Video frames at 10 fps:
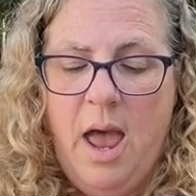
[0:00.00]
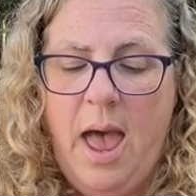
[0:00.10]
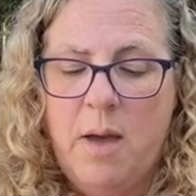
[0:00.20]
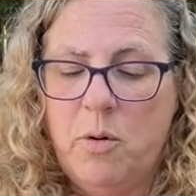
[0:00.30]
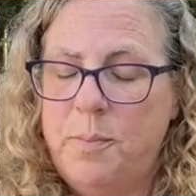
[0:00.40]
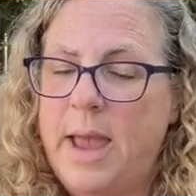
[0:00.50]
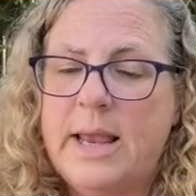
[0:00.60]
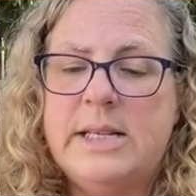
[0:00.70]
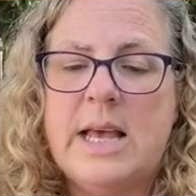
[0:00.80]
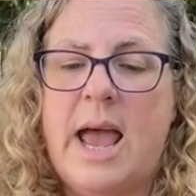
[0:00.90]
I will peck
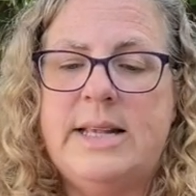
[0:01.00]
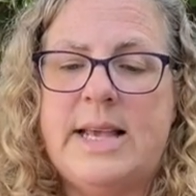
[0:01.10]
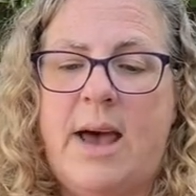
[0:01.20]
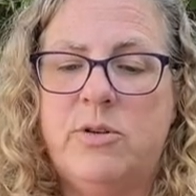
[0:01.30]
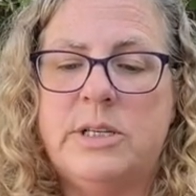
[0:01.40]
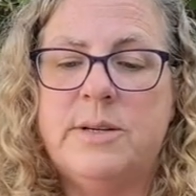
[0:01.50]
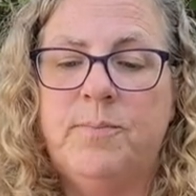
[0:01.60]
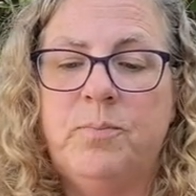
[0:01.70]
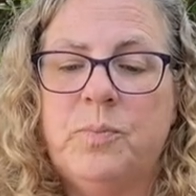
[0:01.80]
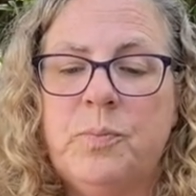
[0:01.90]
his eyes out."
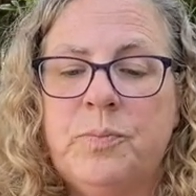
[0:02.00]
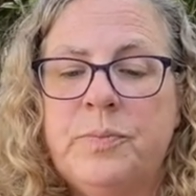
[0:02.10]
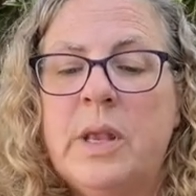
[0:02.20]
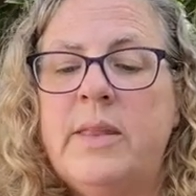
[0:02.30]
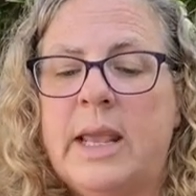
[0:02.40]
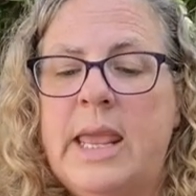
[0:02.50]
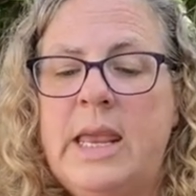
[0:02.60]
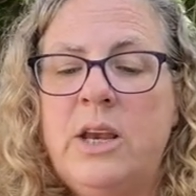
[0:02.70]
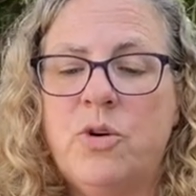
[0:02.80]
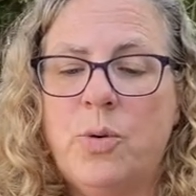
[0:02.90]
The
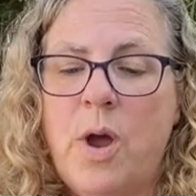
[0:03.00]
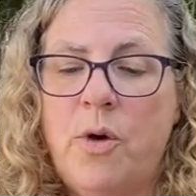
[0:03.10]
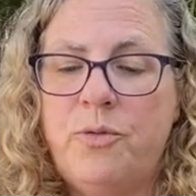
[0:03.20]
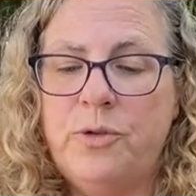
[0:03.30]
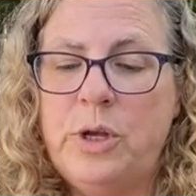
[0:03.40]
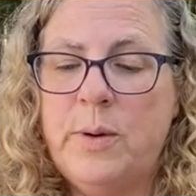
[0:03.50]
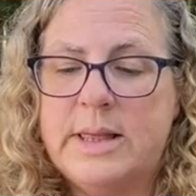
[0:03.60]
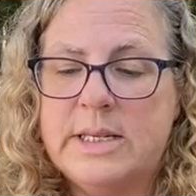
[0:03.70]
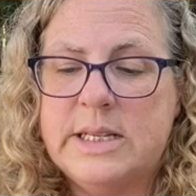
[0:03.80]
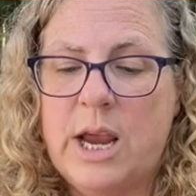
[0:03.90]
King Crow flew
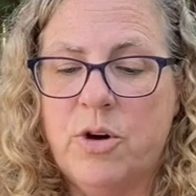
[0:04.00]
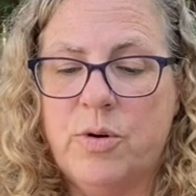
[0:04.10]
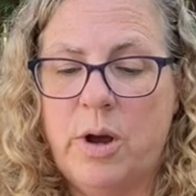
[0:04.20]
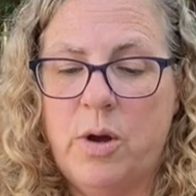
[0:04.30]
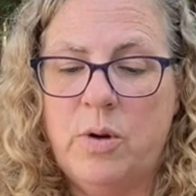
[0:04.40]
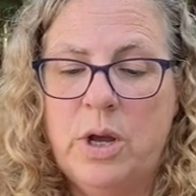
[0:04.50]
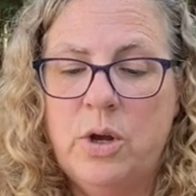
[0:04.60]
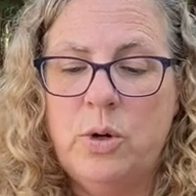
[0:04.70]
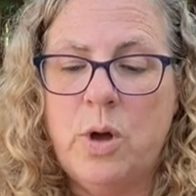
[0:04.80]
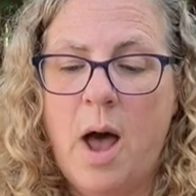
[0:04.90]
at the Scarecrow,
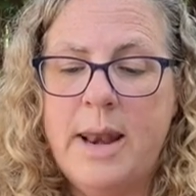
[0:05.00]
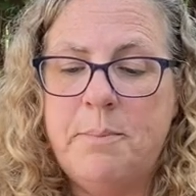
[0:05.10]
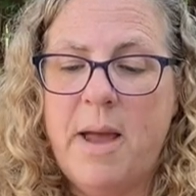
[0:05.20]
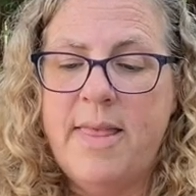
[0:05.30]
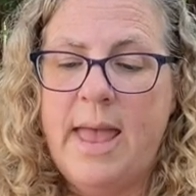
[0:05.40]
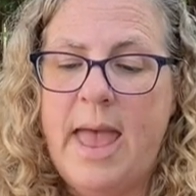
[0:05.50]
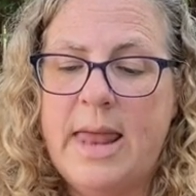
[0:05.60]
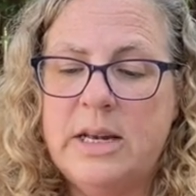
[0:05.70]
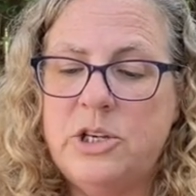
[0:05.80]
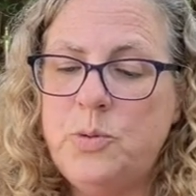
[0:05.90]
who caught it by the
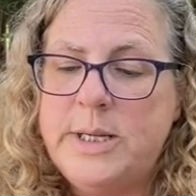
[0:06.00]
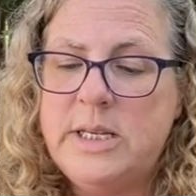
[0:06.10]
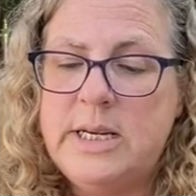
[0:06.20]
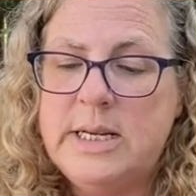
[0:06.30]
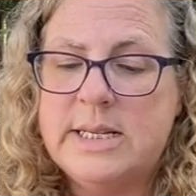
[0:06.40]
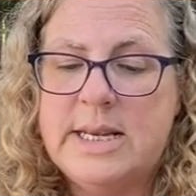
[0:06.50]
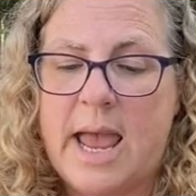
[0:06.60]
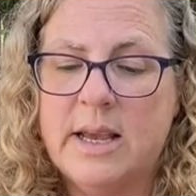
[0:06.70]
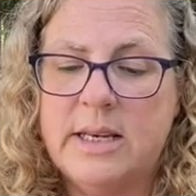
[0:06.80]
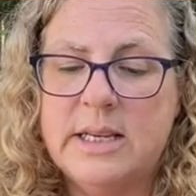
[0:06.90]
head and twisted its
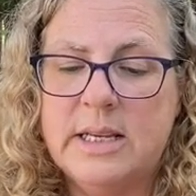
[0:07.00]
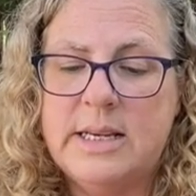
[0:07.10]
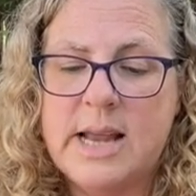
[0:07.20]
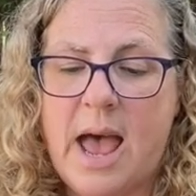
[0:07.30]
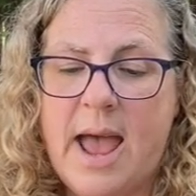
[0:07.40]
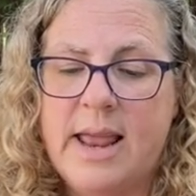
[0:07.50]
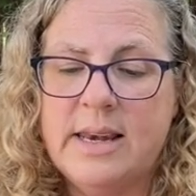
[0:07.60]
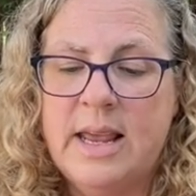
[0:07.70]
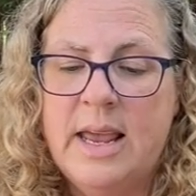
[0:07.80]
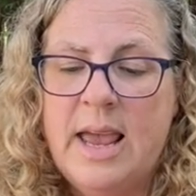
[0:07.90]
neck until it died.
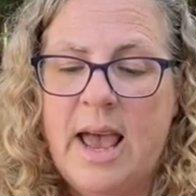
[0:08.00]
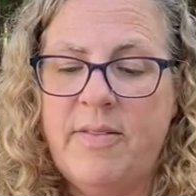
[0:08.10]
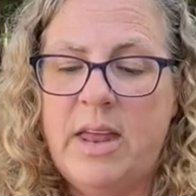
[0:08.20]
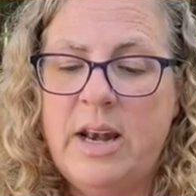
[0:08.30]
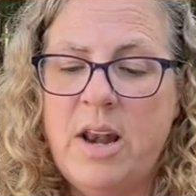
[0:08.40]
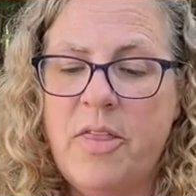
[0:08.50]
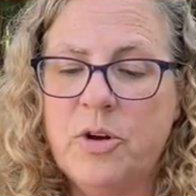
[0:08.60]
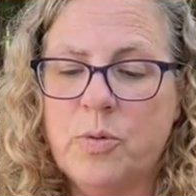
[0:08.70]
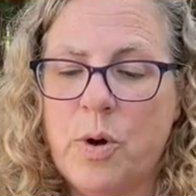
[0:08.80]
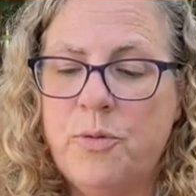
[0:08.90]
And then
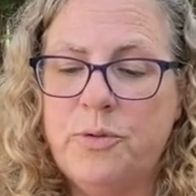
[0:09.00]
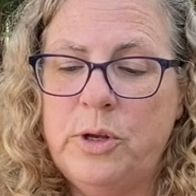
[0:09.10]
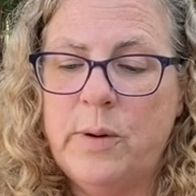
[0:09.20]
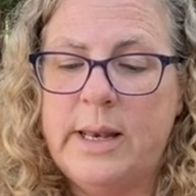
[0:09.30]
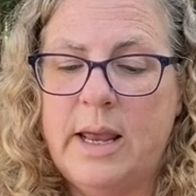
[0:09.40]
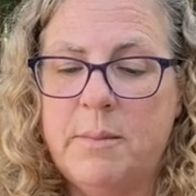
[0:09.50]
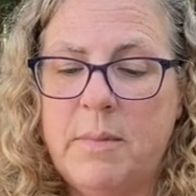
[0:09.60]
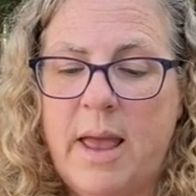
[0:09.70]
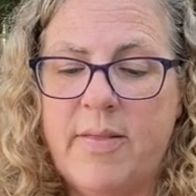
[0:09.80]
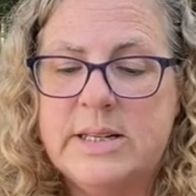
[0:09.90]
another crow flew at
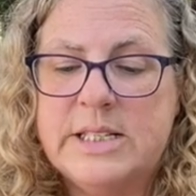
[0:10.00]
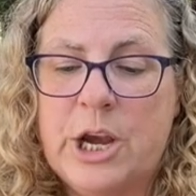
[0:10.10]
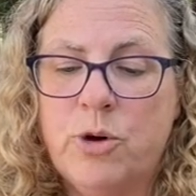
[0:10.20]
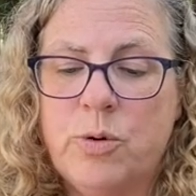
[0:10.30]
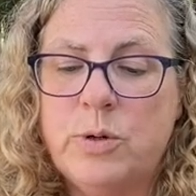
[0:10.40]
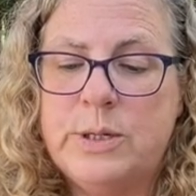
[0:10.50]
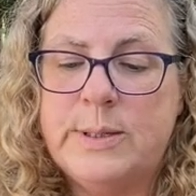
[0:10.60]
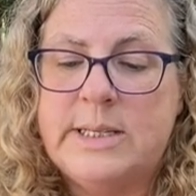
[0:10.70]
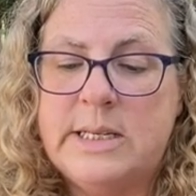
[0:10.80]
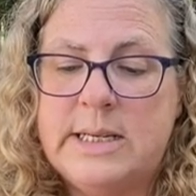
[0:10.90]
him, and the Scarecrow
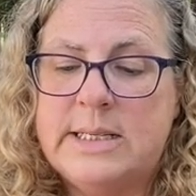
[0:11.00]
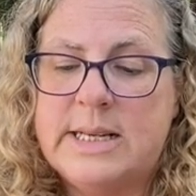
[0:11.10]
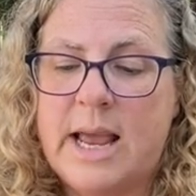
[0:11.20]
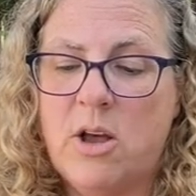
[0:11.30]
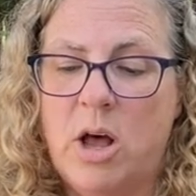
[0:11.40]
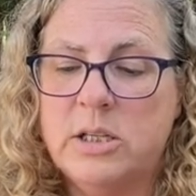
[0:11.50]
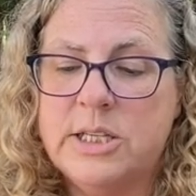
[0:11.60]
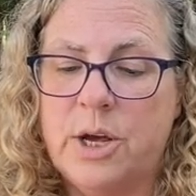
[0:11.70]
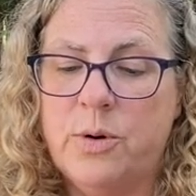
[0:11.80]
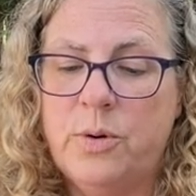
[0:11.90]
twisted its neck also.